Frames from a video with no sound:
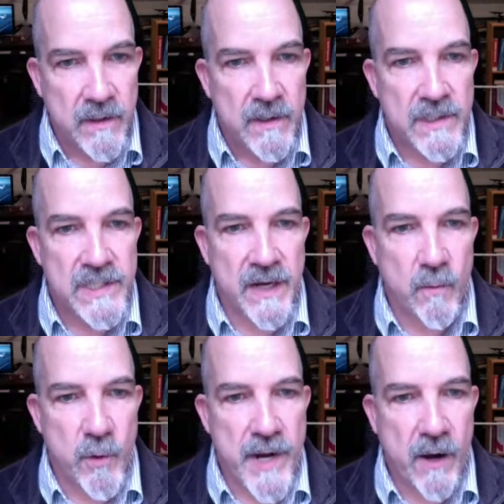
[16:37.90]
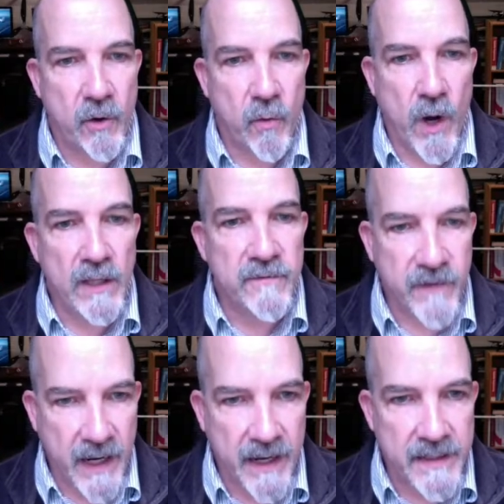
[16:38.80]
is that we're now
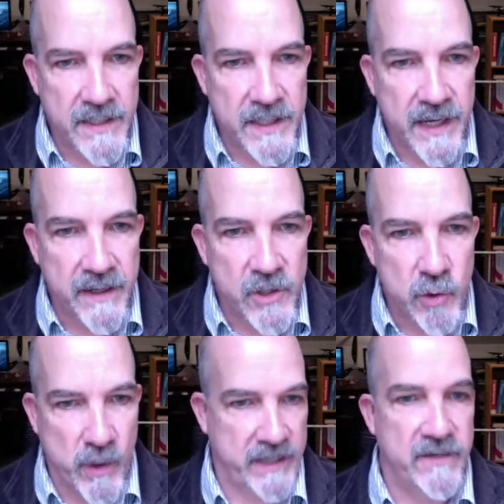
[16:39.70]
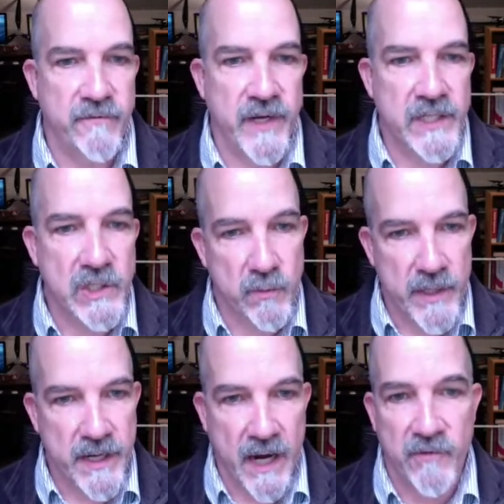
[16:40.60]
qualified to get direct to phase 3
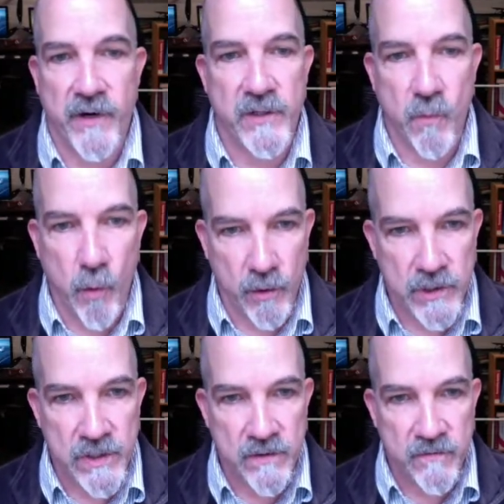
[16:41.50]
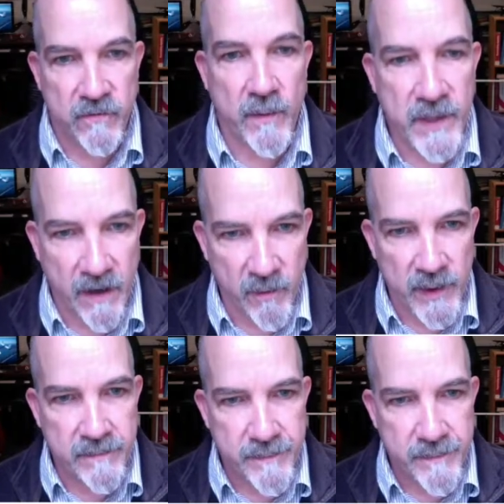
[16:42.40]
contract awards from the government,